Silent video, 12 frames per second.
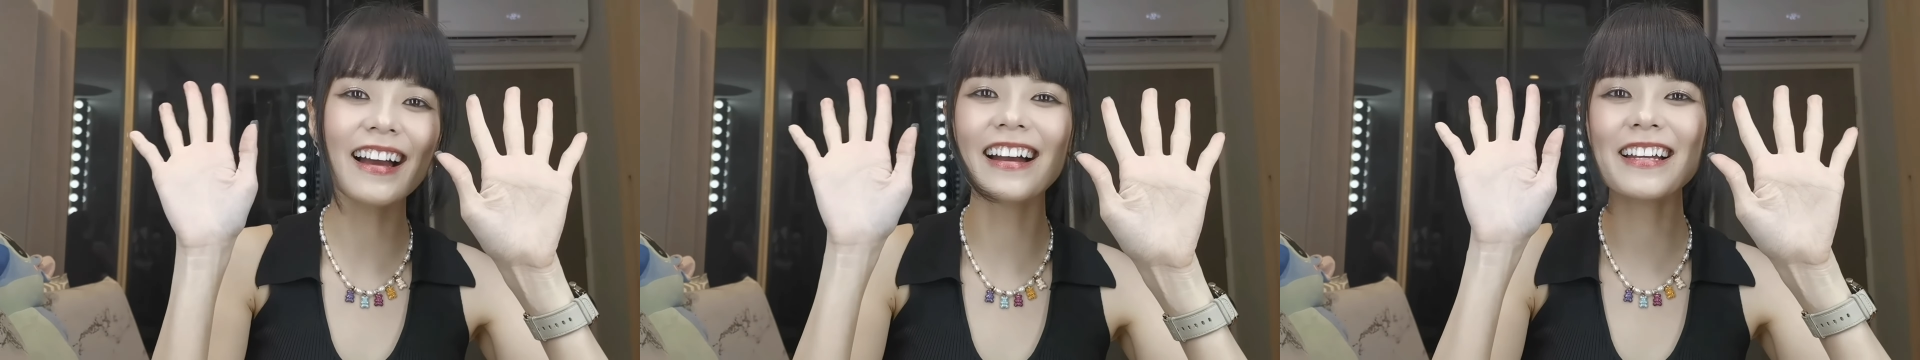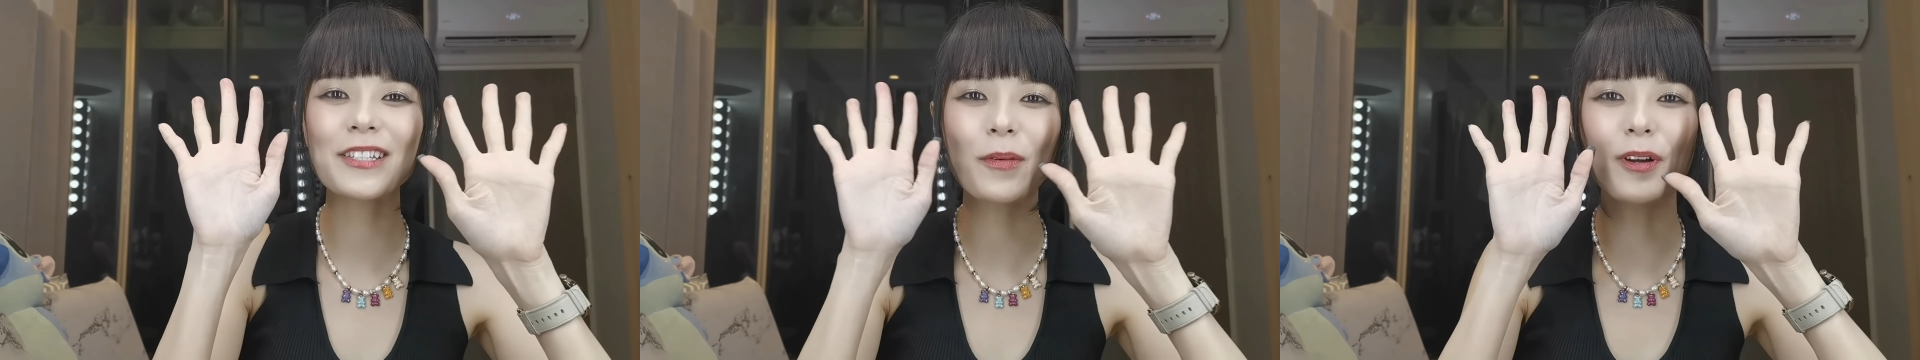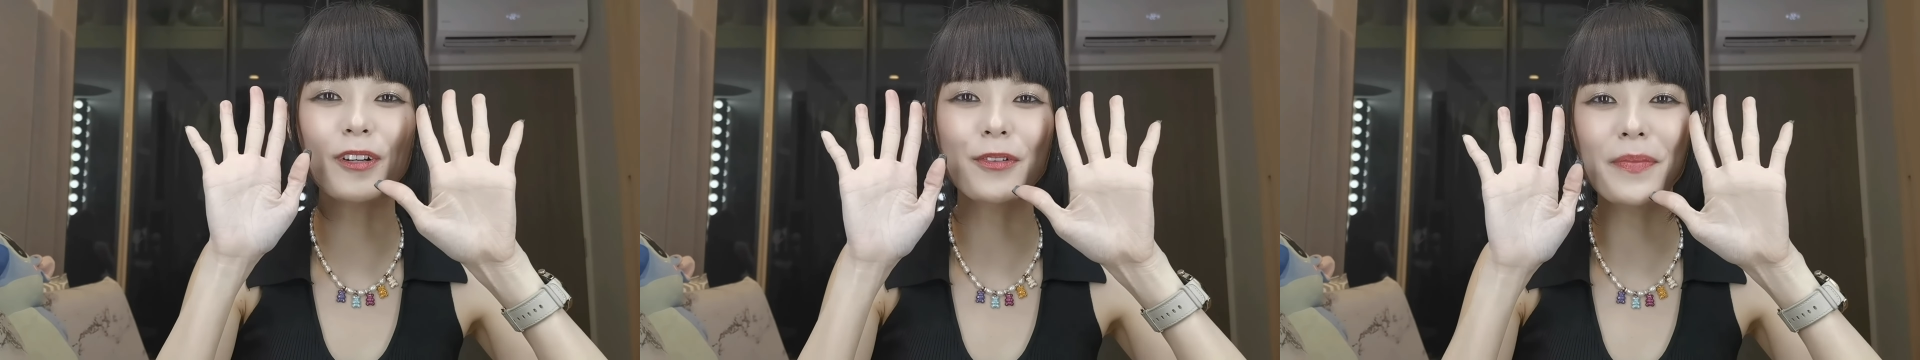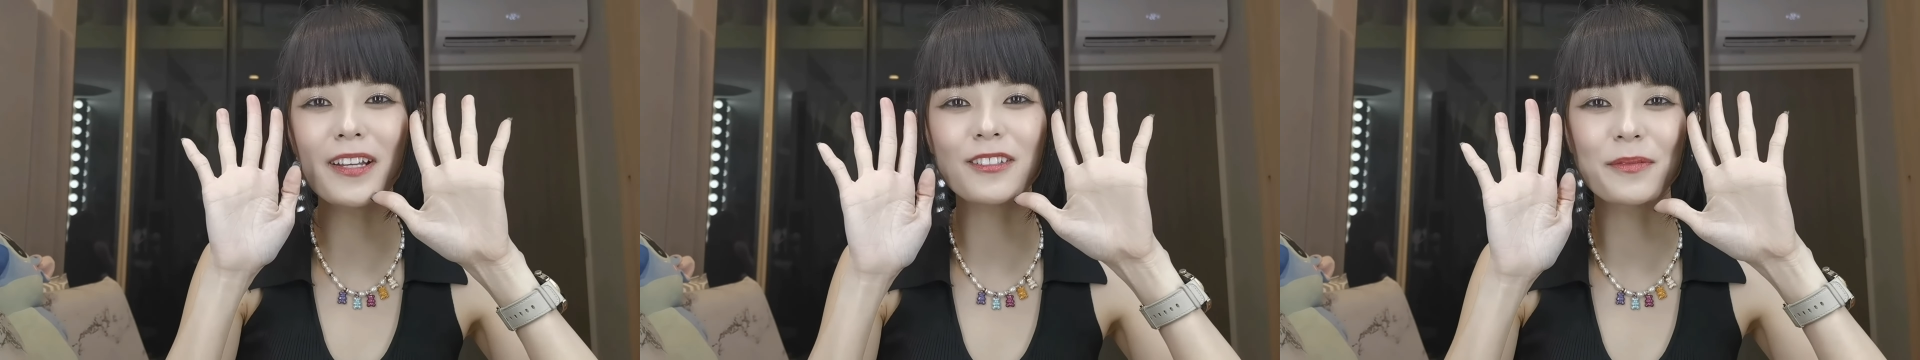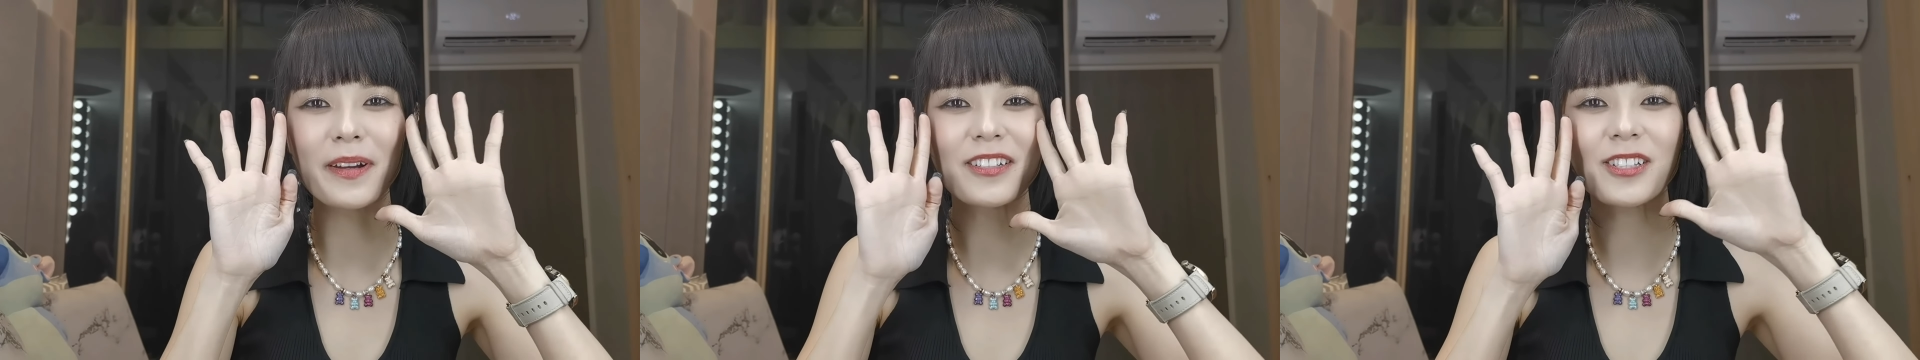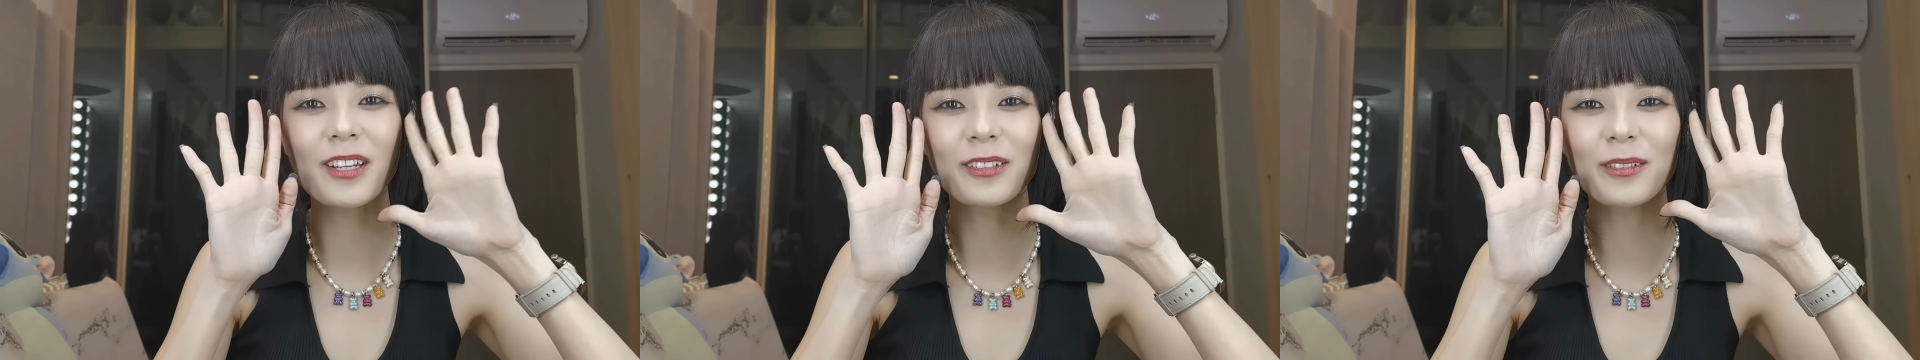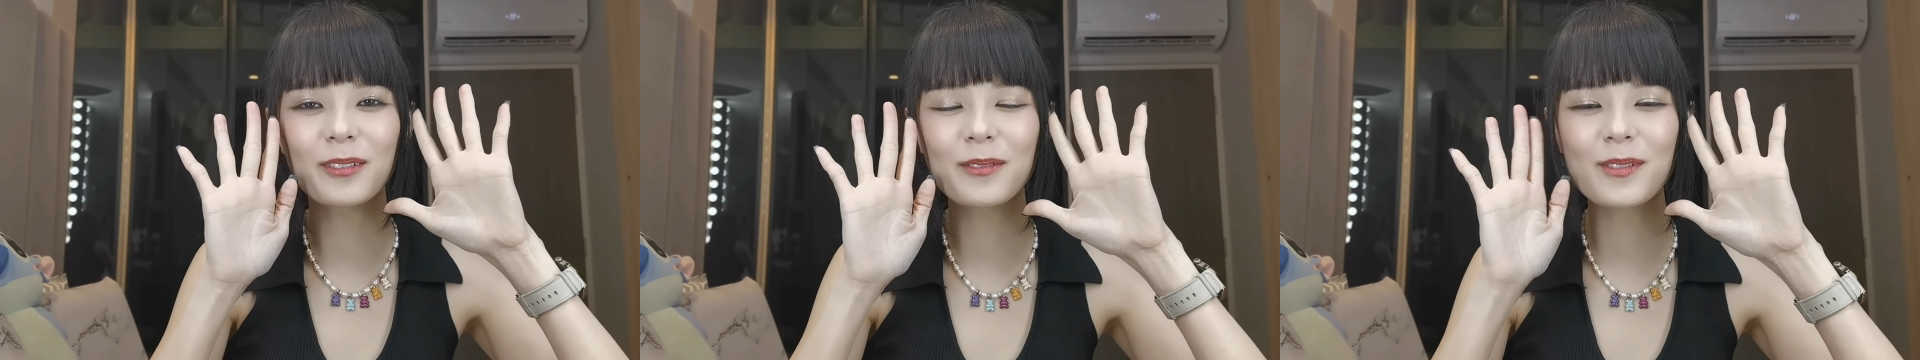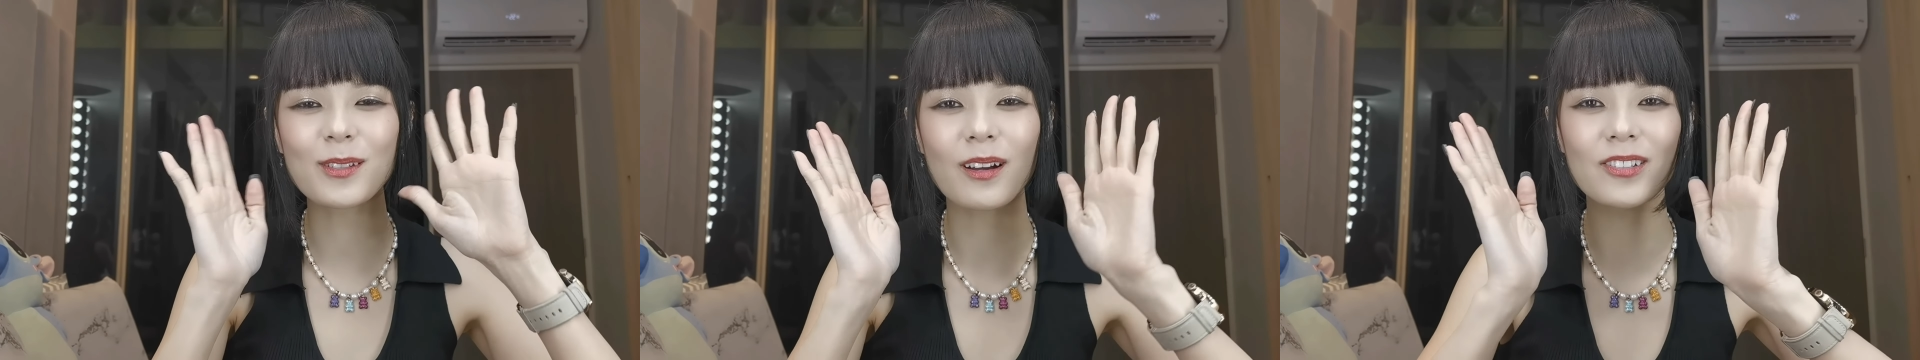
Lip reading: guys, welcome back to my channel. So I